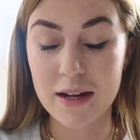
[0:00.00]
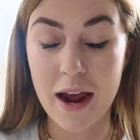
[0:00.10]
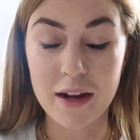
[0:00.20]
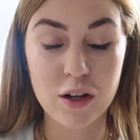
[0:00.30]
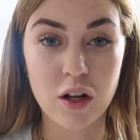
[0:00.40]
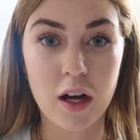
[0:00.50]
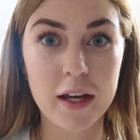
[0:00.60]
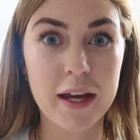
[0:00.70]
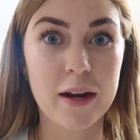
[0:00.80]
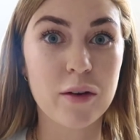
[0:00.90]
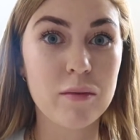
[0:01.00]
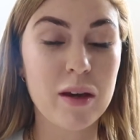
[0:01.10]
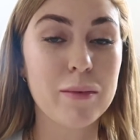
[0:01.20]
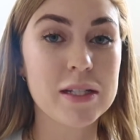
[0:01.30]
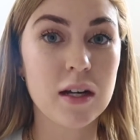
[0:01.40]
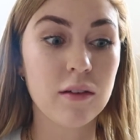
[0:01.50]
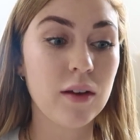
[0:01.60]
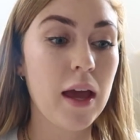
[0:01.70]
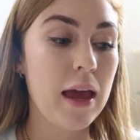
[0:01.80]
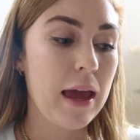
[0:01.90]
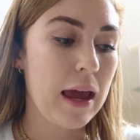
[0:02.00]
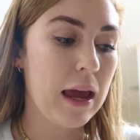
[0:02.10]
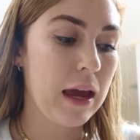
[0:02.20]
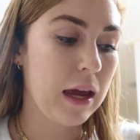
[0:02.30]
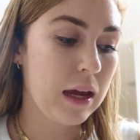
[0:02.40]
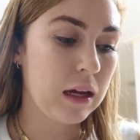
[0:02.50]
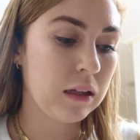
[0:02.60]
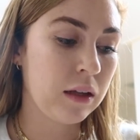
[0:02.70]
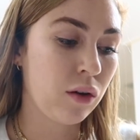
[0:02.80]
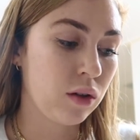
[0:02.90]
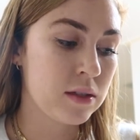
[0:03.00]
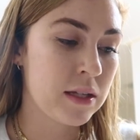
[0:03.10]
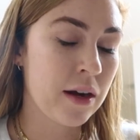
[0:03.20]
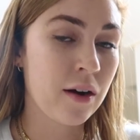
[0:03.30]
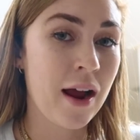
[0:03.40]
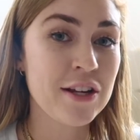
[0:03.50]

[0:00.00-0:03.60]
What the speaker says: 9 o'clock and I'm gonna make myself a little dinner.